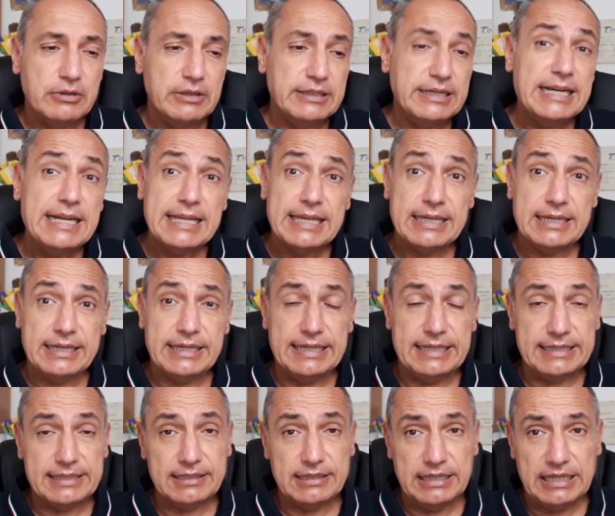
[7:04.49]
In any
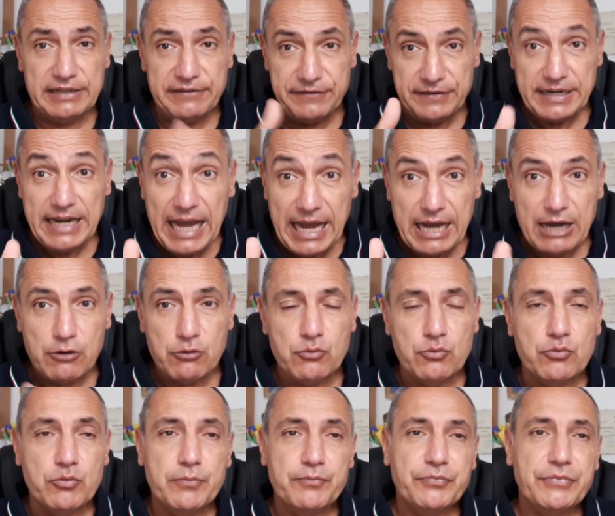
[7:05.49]
case, if
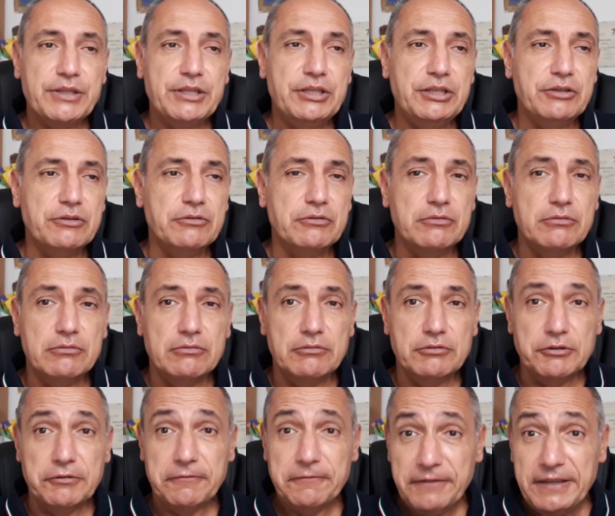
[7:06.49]
now you
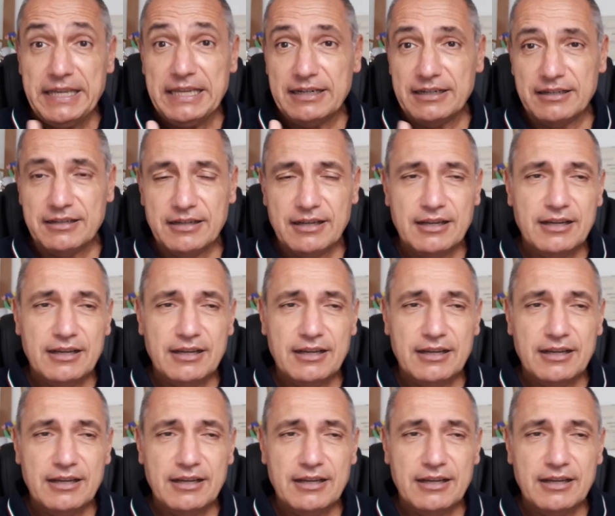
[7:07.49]
feel